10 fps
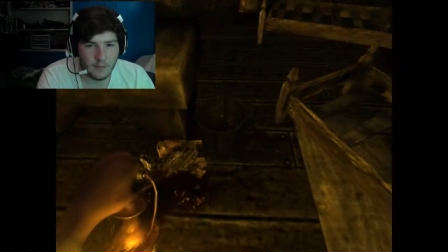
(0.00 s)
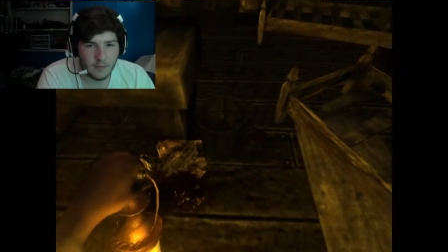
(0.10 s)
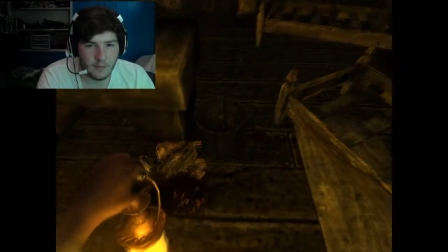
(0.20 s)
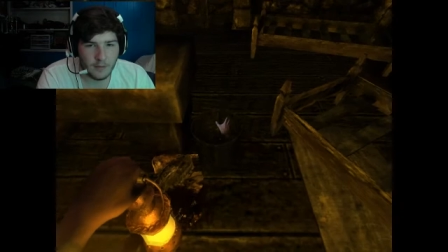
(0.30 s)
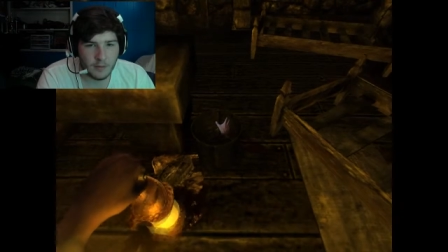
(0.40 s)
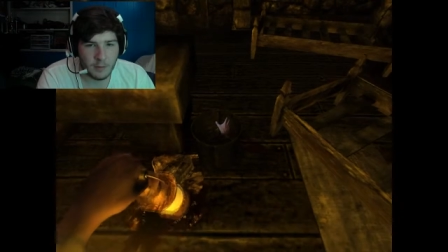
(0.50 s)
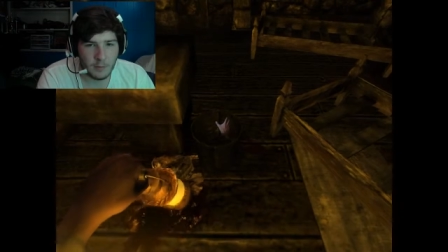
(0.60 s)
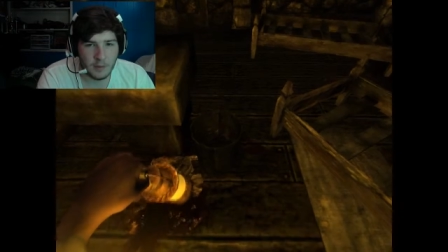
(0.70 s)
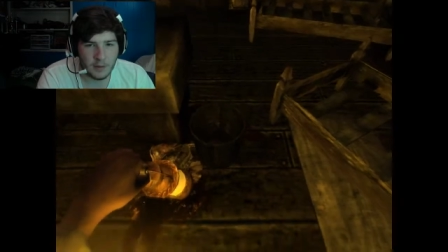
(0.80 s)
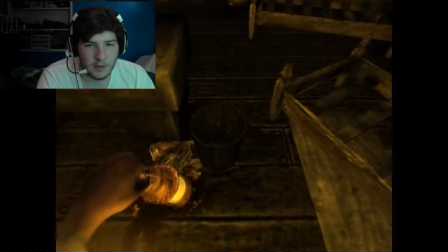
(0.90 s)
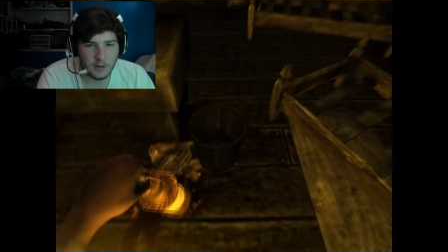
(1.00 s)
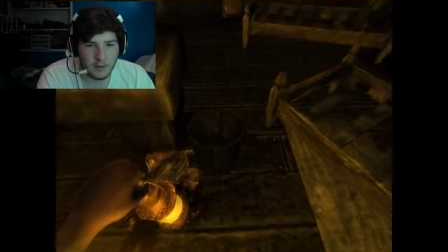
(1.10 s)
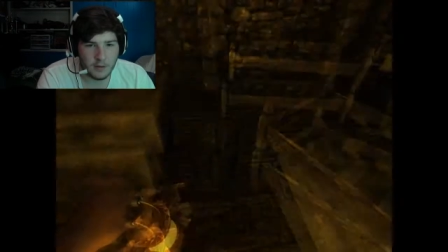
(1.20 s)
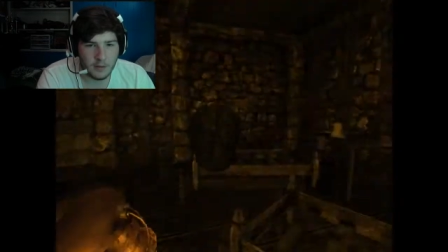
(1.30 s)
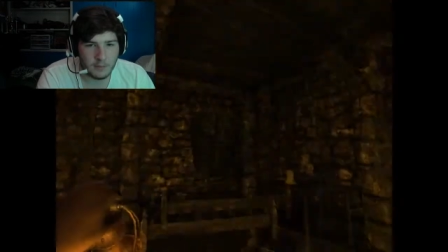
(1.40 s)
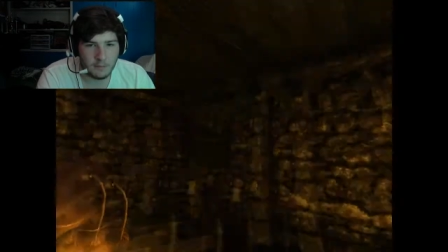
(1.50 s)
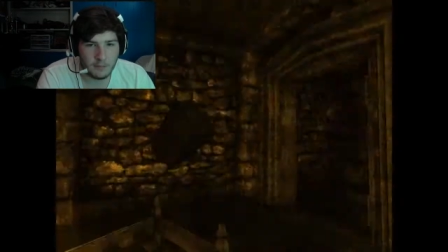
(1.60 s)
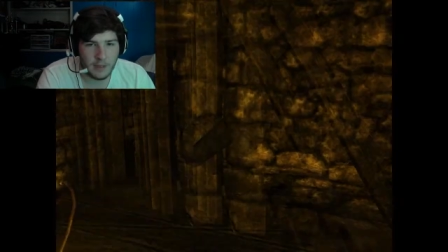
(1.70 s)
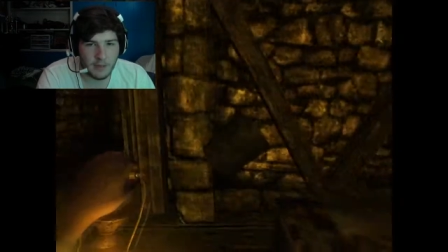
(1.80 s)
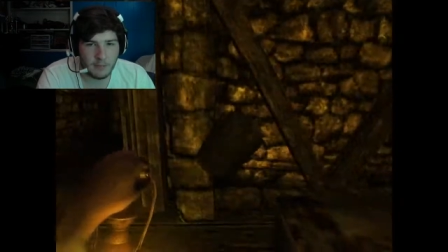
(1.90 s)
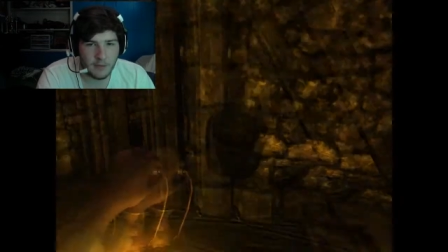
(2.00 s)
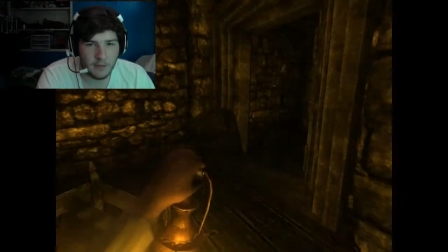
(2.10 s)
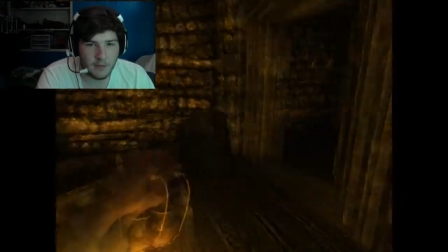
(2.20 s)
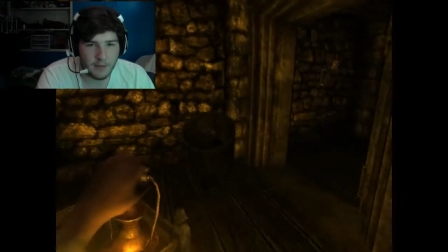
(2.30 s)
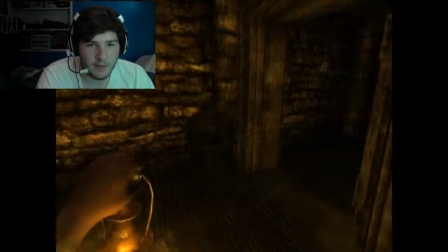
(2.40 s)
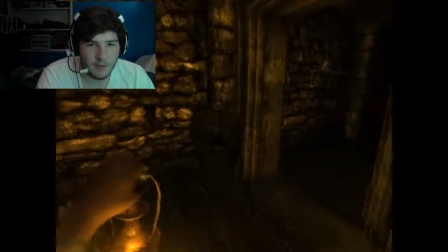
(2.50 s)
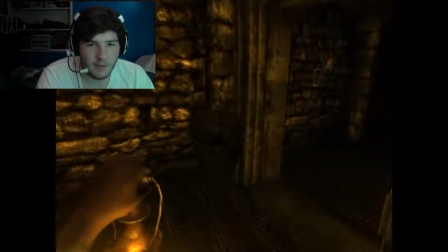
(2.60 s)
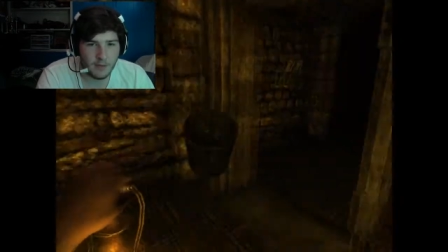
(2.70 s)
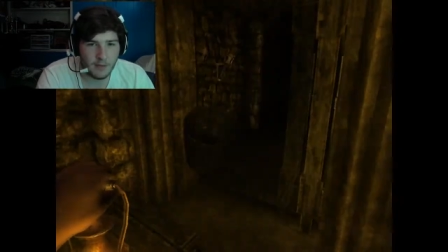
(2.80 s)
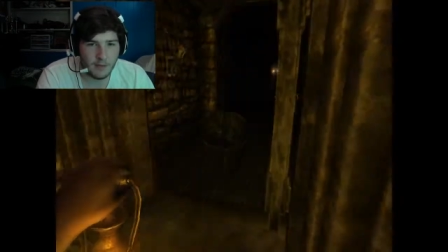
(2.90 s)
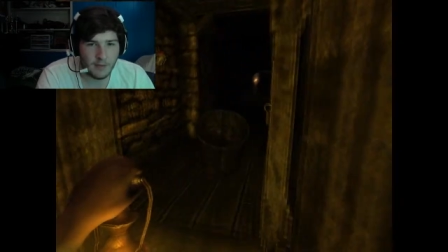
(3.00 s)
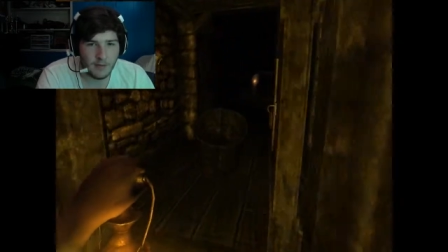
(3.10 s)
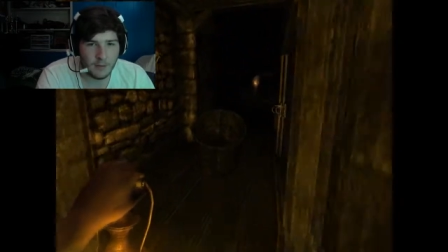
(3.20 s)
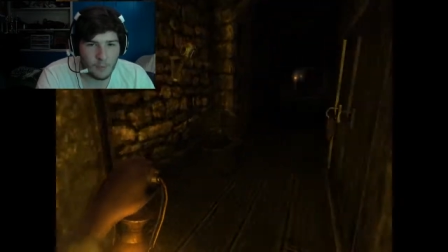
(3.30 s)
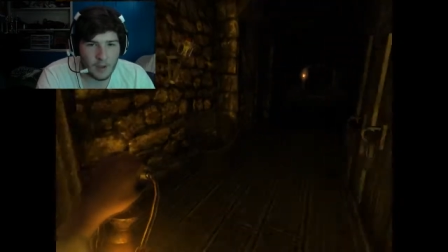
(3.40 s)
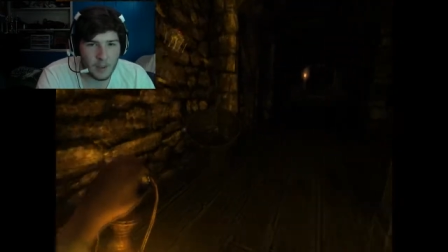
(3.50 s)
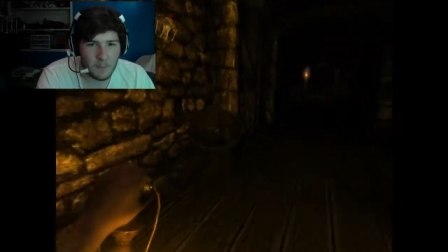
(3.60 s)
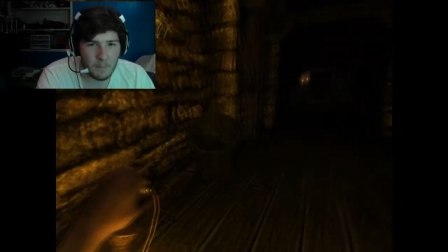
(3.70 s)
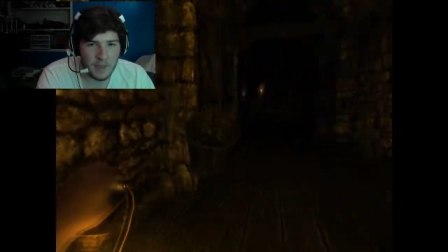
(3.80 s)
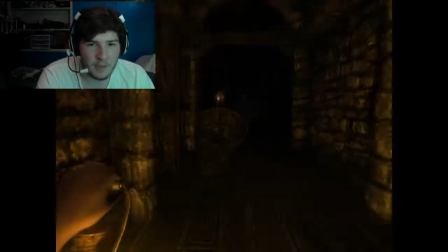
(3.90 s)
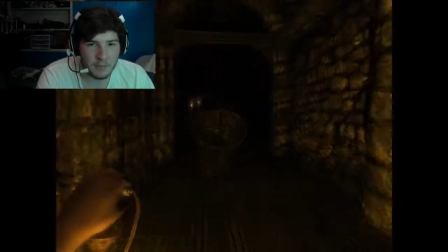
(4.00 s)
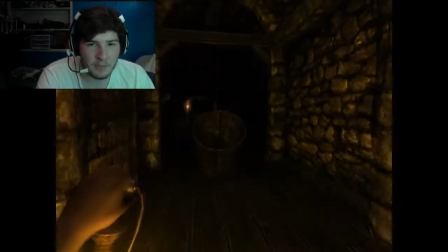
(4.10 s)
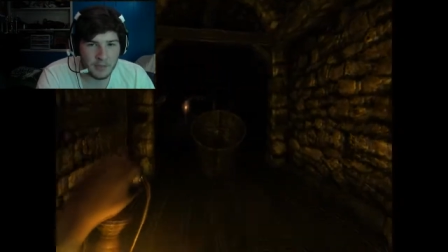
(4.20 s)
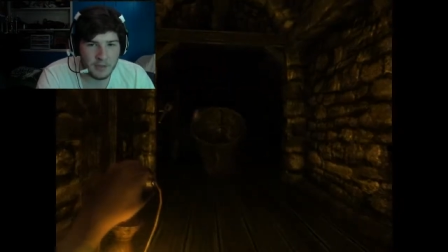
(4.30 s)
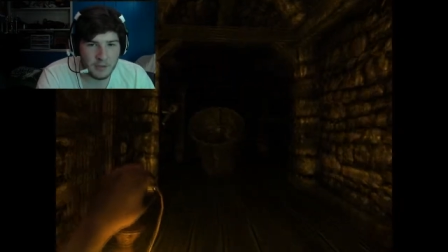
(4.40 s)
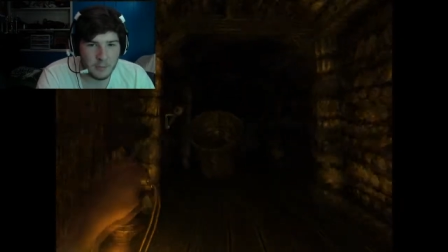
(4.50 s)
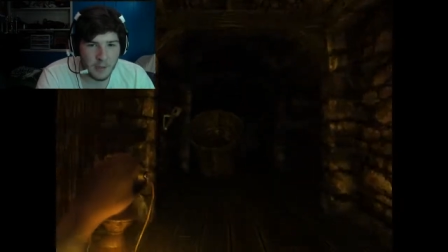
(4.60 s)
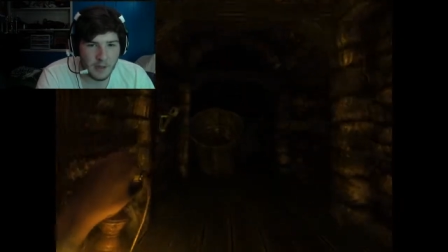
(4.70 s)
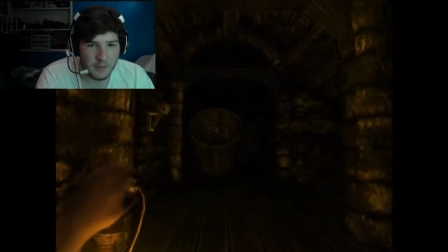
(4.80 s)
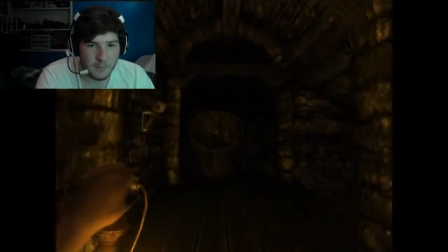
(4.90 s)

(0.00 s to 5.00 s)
Come on, bucket. Bam. Wham, bam, thank you, ma'am.